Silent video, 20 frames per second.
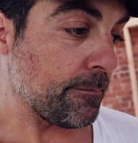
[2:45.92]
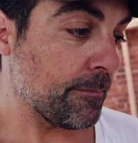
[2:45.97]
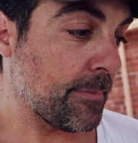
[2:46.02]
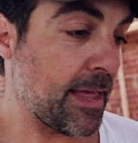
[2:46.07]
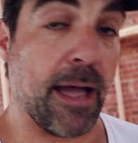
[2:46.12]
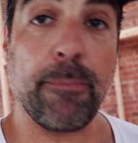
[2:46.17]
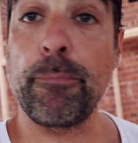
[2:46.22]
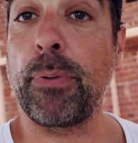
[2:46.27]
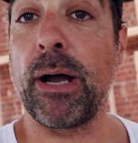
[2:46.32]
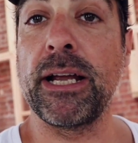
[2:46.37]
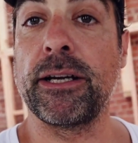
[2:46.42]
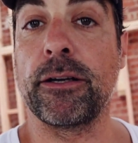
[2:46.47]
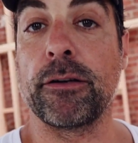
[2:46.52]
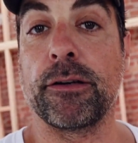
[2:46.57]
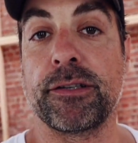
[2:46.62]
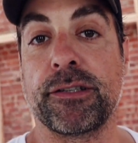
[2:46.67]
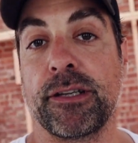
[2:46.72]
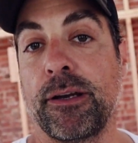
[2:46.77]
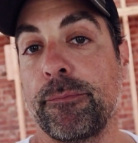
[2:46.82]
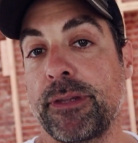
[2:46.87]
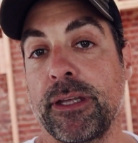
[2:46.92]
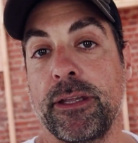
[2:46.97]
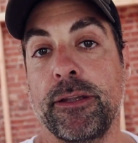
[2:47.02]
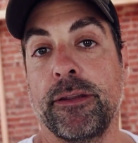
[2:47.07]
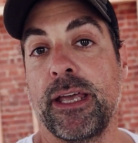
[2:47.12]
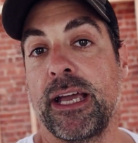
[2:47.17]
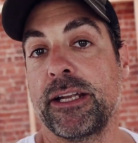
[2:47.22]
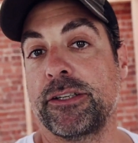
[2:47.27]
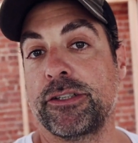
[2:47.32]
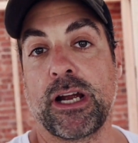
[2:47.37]
That binder is something
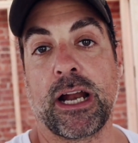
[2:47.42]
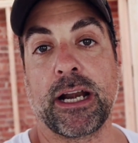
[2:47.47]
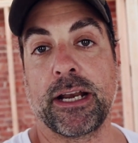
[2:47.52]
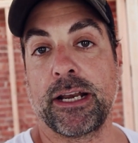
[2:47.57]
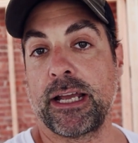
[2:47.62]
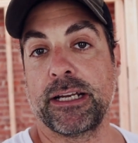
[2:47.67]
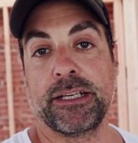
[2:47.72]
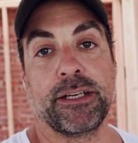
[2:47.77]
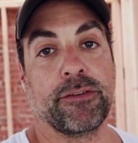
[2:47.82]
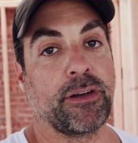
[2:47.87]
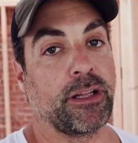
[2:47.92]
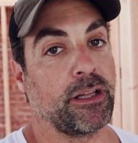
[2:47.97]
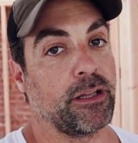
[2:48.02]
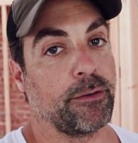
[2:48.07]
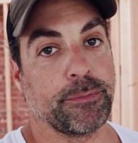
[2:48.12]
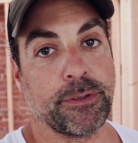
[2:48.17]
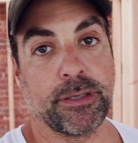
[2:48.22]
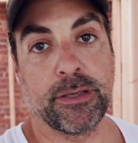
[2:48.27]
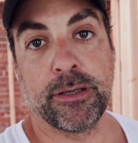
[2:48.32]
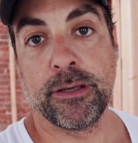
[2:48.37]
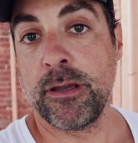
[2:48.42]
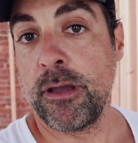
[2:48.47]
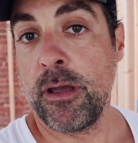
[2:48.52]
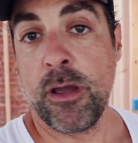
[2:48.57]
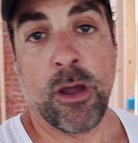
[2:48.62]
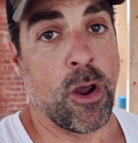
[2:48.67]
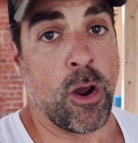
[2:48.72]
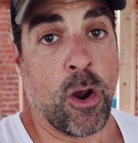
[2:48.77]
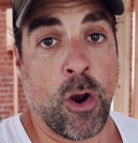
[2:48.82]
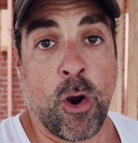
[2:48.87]
that John and I developed
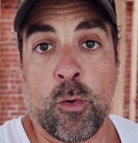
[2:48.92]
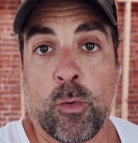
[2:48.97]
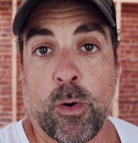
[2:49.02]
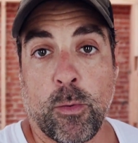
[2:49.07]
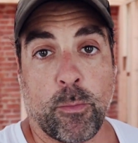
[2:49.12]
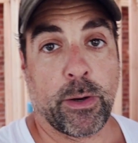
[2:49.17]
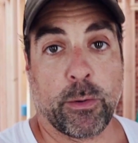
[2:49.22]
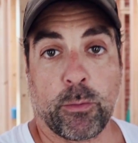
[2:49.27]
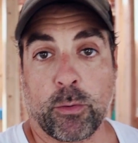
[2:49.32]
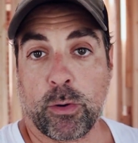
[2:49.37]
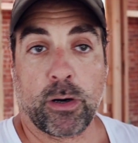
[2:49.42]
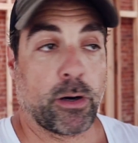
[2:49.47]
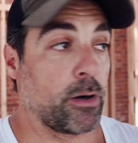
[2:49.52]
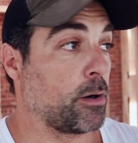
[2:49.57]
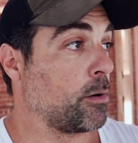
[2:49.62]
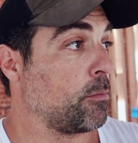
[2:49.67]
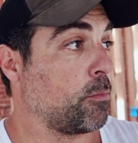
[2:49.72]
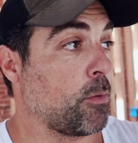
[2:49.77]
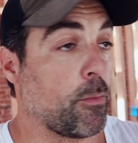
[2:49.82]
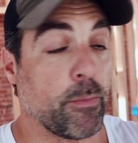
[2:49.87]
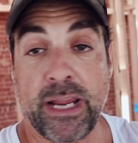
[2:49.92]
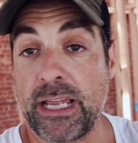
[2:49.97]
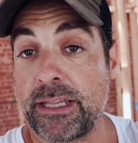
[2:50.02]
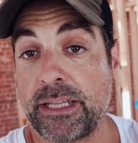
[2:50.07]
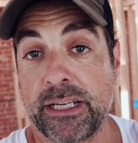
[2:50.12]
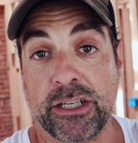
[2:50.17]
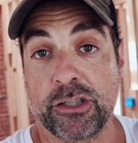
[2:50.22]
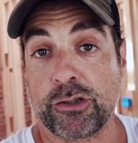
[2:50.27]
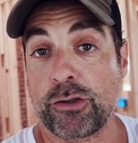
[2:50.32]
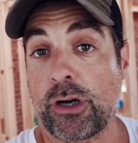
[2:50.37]
when we had
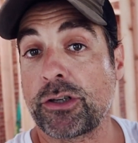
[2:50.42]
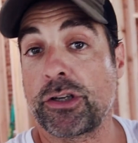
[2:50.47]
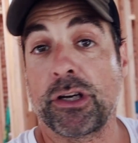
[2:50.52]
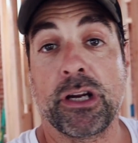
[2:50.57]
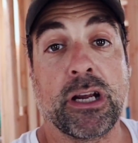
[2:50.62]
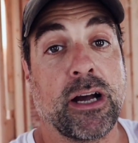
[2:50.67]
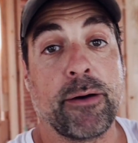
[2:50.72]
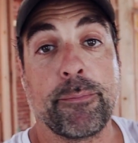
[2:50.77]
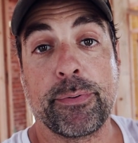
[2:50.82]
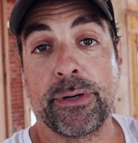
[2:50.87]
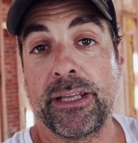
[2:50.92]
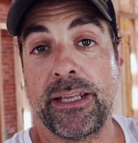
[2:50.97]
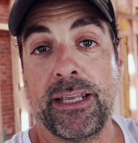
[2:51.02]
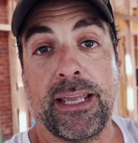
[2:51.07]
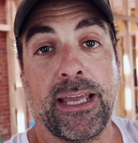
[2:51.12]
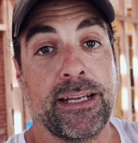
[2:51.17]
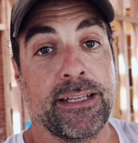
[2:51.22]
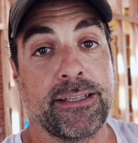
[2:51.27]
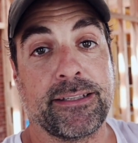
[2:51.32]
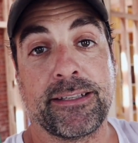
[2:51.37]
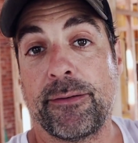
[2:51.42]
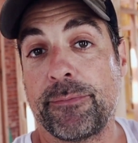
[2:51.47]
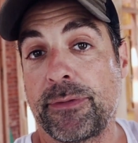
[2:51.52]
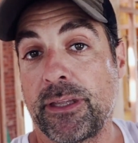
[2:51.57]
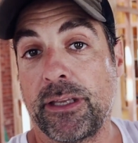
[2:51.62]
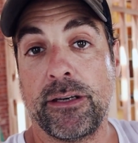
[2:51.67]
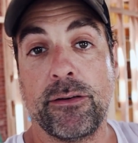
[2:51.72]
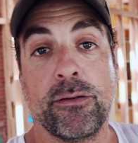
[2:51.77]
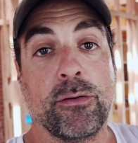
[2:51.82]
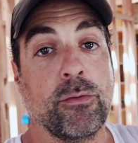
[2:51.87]
the construction company, and it's
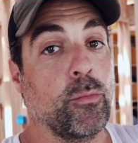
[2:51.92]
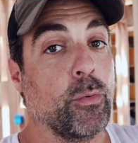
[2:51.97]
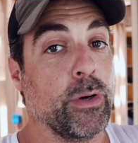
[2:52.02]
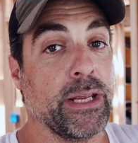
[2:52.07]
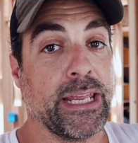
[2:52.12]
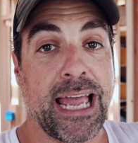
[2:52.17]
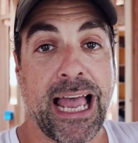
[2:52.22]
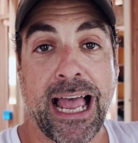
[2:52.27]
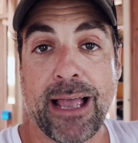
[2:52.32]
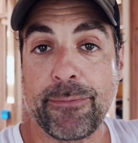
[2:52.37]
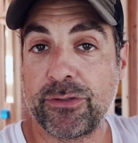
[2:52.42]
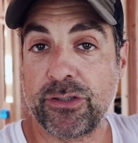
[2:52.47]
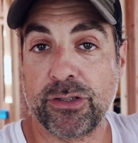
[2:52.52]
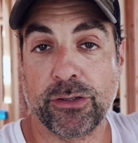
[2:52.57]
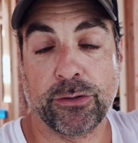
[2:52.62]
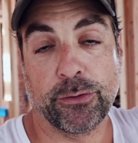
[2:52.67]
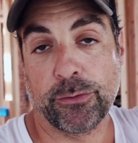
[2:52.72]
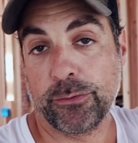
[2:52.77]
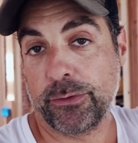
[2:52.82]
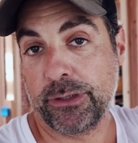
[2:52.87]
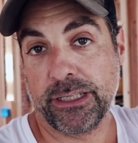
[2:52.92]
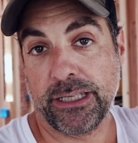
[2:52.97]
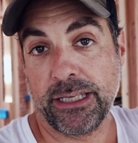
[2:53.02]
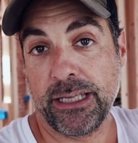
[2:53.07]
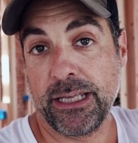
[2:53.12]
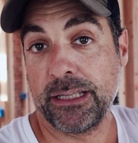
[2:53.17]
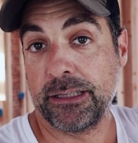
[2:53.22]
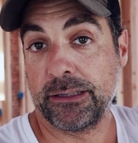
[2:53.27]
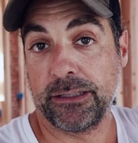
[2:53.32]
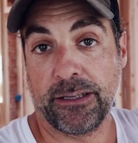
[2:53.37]
something we absolutely
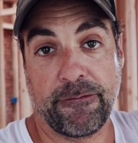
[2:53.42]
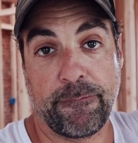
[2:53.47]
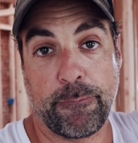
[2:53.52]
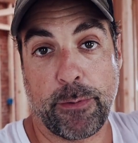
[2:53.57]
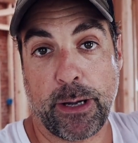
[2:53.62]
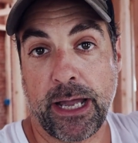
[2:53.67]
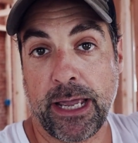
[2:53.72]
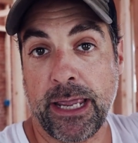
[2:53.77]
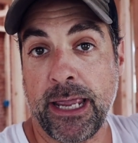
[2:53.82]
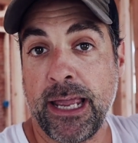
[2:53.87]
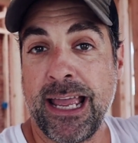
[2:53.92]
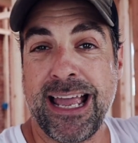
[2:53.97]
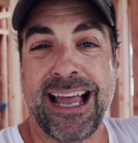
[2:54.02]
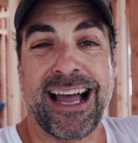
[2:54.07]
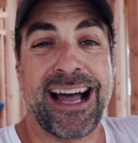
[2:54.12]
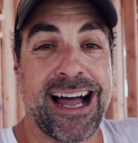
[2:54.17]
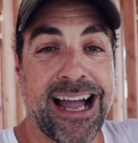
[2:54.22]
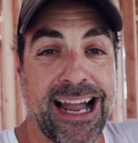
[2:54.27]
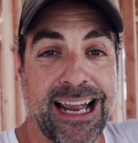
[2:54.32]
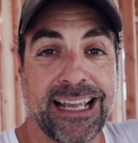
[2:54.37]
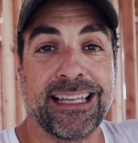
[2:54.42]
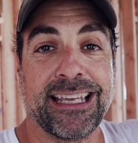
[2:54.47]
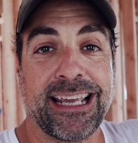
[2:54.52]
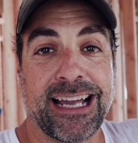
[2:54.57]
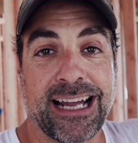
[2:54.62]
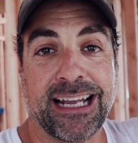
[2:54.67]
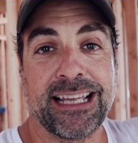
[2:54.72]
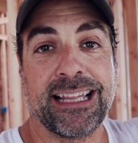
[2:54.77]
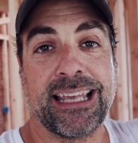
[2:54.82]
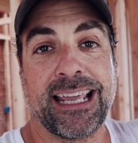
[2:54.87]
live by. Highly,
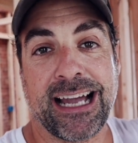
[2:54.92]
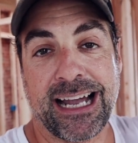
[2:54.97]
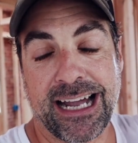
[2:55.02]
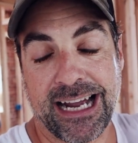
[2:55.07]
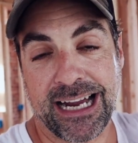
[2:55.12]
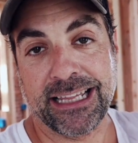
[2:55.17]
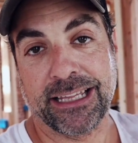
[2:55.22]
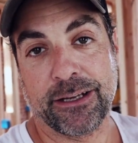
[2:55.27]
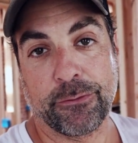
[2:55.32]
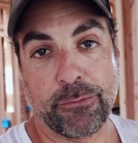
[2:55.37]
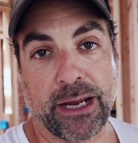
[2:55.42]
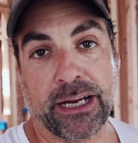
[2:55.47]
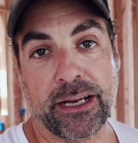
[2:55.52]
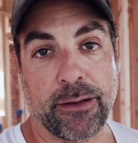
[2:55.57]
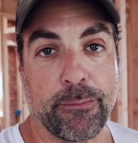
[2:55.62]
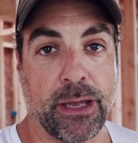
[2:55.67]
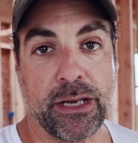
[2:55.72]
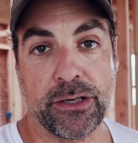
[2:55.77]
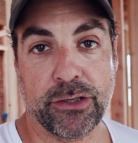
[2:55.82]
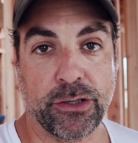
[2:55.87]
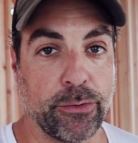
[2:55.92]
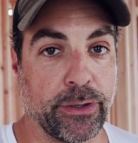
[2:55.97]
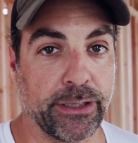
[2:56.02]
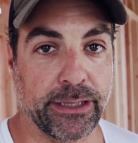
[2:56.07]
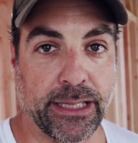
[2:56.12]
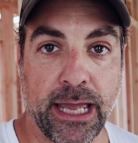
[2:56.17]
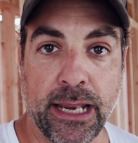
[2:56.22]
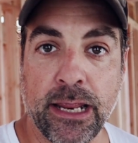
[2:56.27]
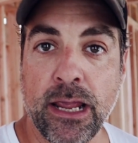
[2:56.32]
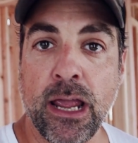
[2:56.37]
highly, highly recommend
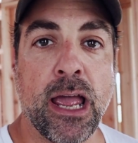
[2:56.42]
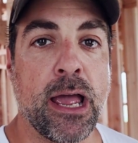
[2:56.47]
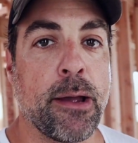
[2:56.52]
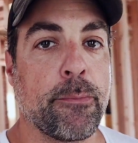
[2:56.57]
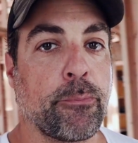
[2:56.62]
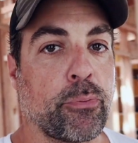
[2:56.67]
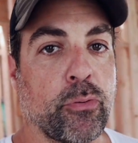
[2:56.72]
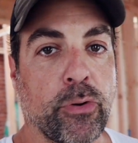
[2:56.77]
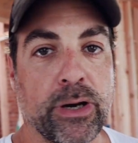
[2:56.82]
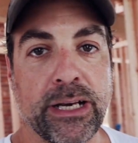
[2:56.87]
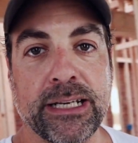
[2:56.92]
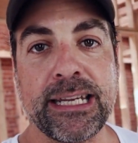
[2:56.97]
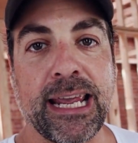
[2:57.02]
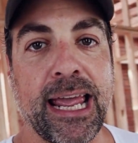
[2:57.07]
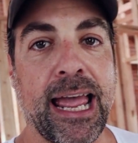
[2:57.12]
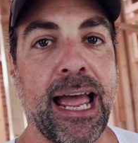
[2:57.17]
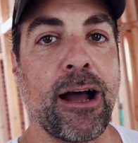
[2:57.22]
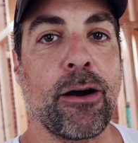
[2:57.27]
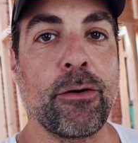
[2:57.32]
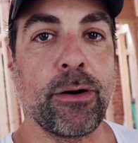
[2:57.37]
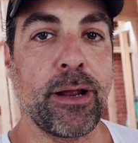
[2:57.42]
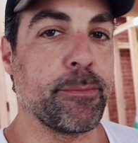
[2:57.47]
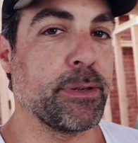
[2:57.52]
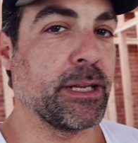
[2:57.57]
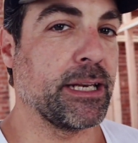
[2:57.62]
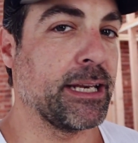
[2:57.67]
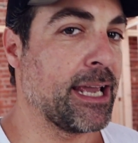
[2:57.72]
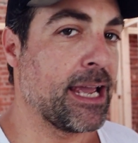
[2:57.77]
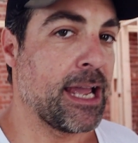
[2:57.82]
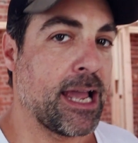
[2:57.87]
doing that. Print out. I
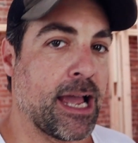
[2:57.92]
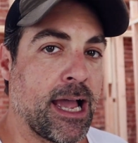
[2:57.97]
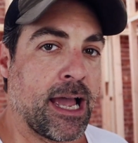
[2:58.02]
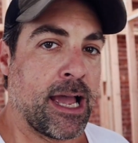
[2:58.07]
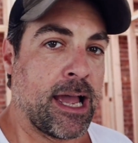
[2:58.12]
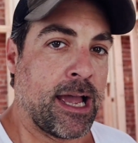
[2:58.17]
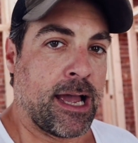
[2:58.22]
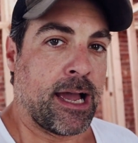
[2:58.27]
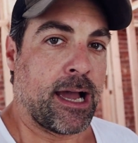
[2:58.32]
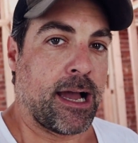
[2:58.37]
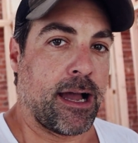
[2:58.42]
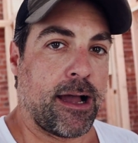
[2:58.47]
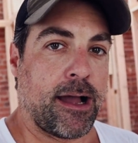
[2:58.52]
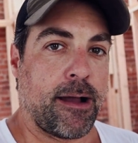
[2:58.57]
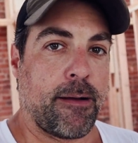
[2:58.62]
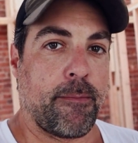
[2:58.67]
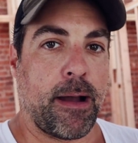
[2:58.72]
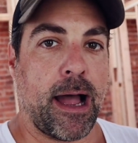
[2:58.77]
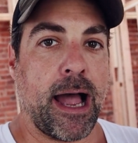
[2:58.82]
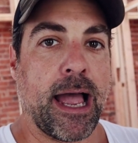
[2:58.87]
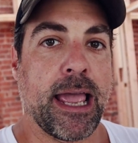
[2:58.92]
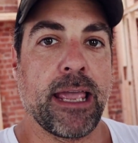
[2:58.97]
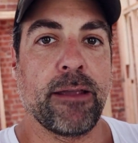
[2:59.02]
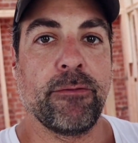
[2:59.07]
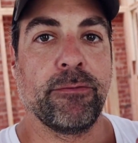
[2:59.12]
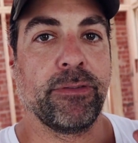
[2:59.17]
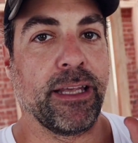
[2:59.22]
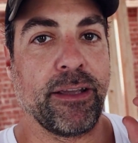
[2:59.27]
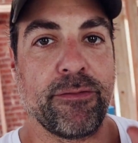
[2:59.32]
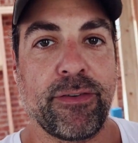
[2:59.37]
mean,
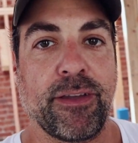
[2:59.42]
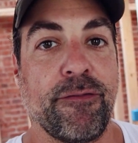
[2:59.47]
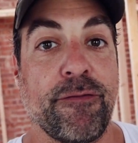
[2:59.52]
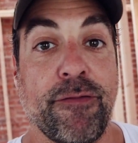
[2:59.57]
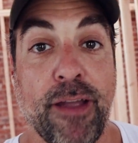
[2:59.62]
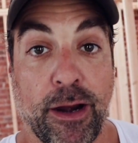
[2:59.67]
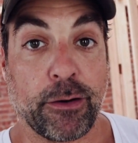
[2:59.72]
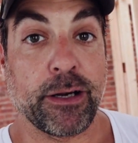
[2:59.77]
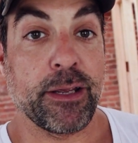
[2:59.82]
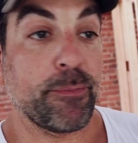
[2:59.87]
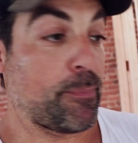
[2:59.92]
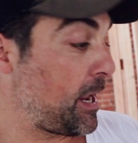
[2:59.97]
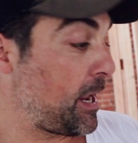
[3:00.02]
I live a very